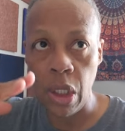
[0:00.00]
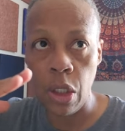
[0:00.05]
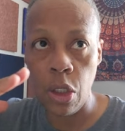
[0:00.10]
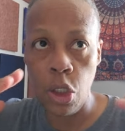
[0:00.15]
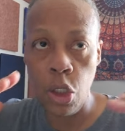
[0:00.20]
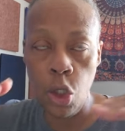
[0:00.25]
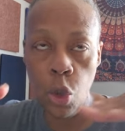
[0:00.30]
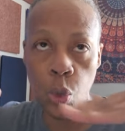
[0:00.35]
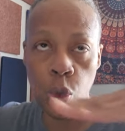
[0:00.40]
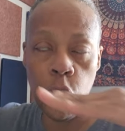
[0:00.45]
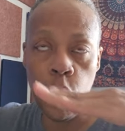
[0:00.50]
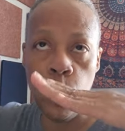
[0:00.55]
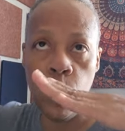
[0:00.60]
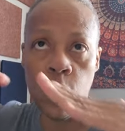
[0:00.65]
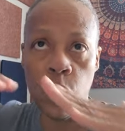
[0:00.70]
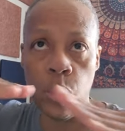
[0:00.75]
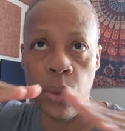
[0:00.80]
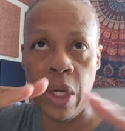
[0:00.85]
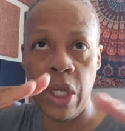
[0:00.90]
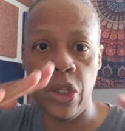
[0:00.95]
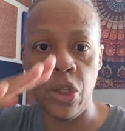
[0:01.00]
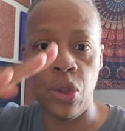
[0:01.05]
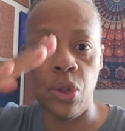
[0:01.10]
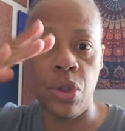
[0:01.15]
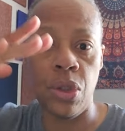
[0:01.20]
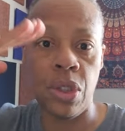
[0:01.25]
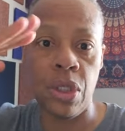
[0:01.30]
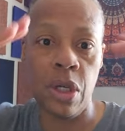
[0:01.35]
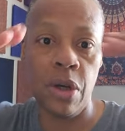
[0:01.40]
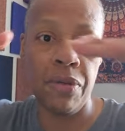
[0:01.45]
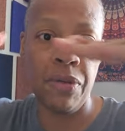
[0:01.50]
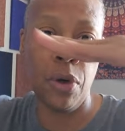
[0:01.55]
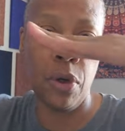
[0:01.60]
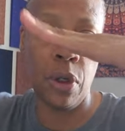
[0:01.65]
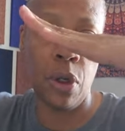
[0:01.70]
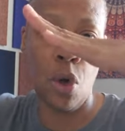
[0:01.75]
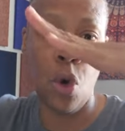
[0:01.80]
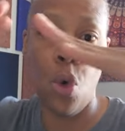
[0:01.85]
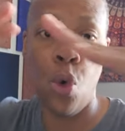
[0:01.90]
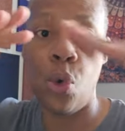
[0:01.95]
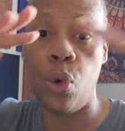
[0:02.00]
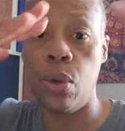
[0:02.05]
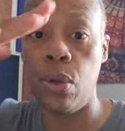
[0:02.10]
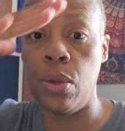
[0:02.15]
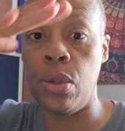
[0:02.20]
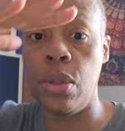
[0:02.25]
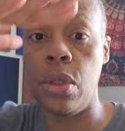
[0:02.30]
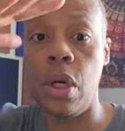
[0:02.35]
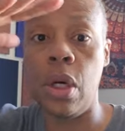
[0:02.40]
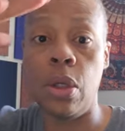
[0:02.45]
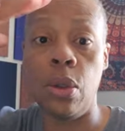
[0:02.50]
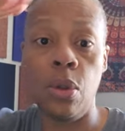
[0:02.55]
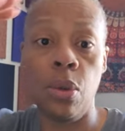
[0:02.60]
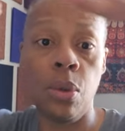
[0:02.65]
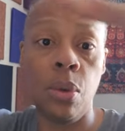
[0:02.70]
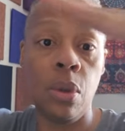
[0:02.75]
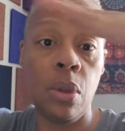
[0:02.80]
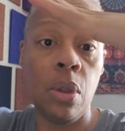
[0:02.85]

you know, you want to raise yourself on a horizontally,